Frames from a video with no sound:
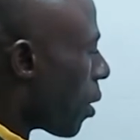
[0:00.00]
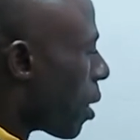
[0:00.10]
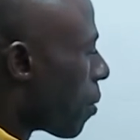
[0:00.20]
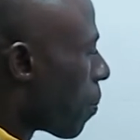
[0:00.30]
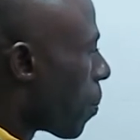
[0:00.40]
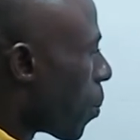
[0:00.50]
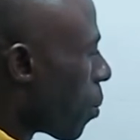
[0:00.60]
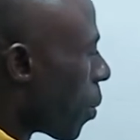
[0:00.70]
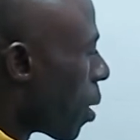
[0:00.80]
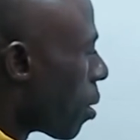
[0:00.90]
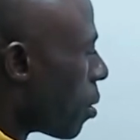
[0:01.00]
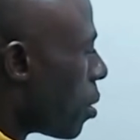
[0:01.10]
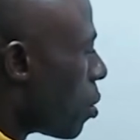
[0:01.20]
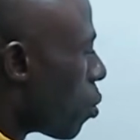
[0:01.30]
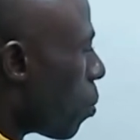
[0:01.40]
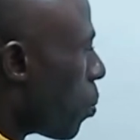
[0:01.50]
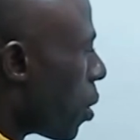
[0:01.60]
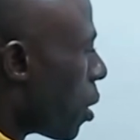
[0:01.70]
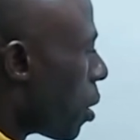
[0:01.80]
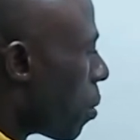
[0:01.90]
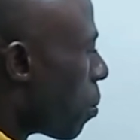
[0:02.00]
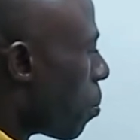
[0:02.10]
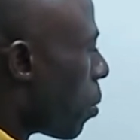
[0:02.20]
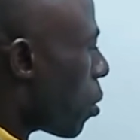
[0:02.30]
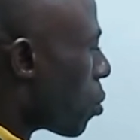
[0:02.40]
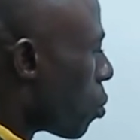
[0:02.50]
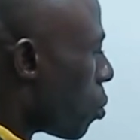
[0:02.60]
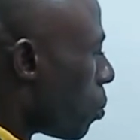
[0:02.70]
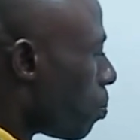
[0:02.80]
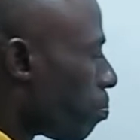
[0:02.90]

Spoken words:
3 into p plus 2.